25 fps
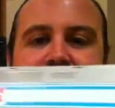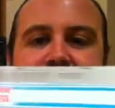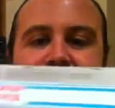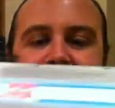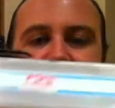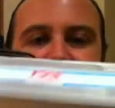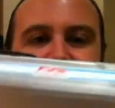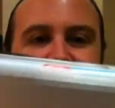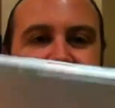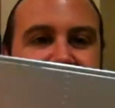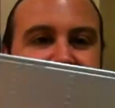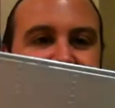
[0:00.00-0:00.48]

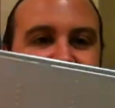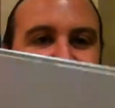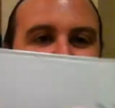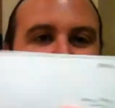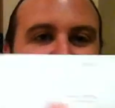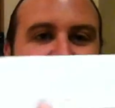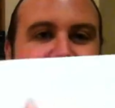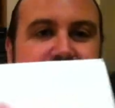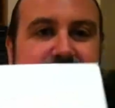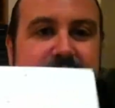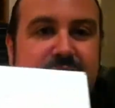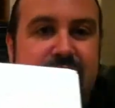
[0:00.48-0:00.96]
and then
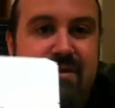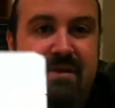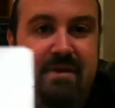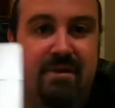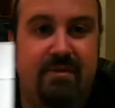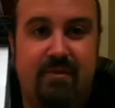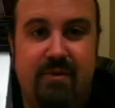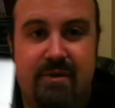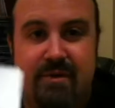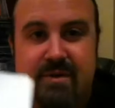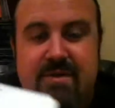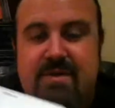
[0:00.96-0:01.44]
once I
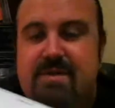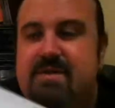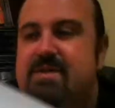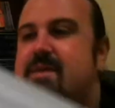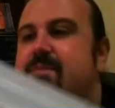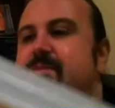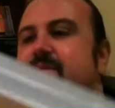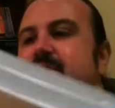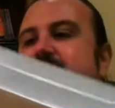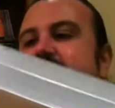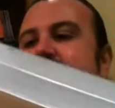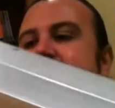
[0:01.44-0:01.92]
did it once it
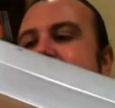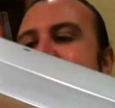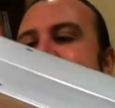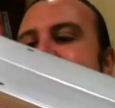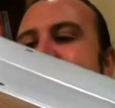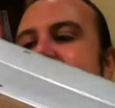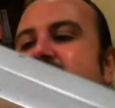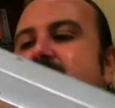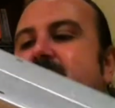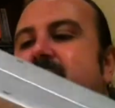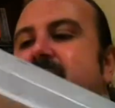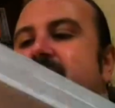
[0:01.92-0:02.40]
seems to
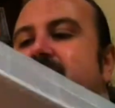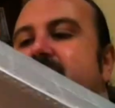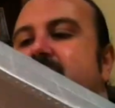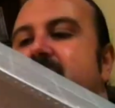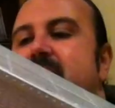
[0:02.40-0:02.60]
loosen up.